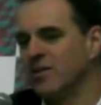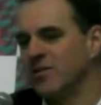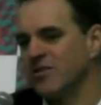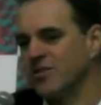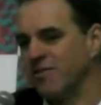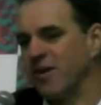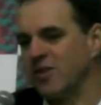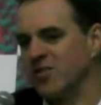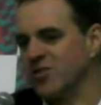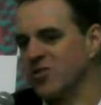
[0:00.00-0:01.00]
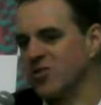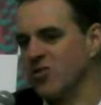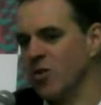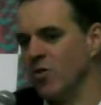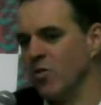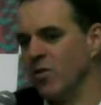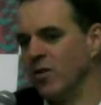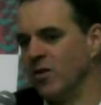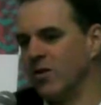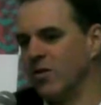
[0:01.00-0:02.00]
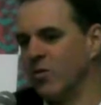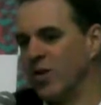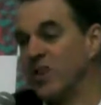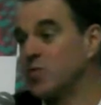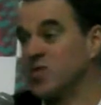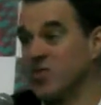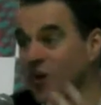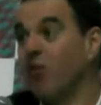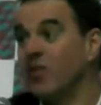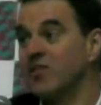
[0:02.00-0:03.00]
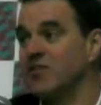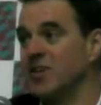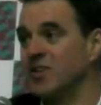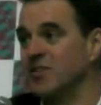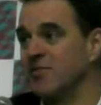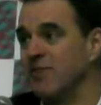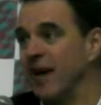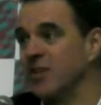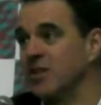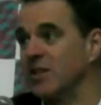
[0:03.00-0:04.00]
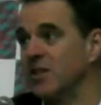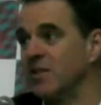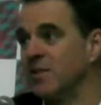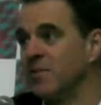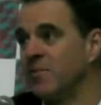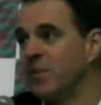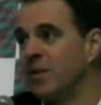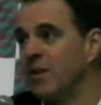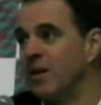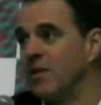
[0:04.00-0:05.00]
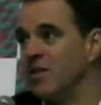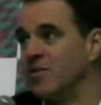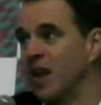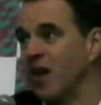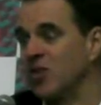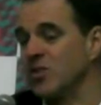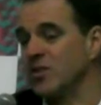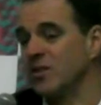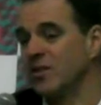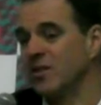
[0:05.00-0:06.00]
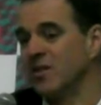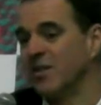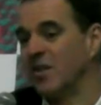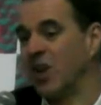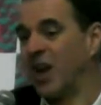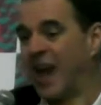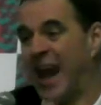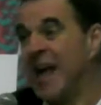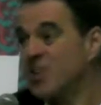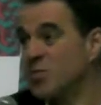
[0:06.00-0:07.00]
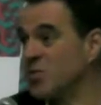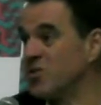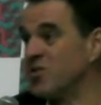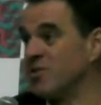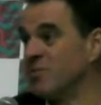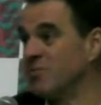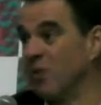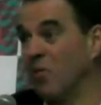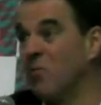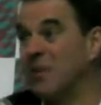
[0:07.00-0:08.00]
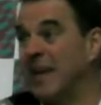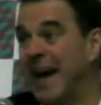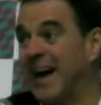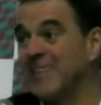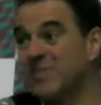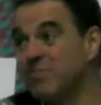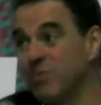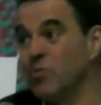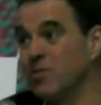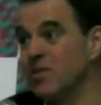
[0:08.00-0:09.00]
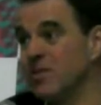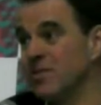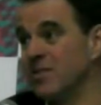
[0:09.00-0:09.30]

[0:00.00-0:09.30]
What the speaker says: suffices to show that race was not the decisive factor in this election. But class was probably as important,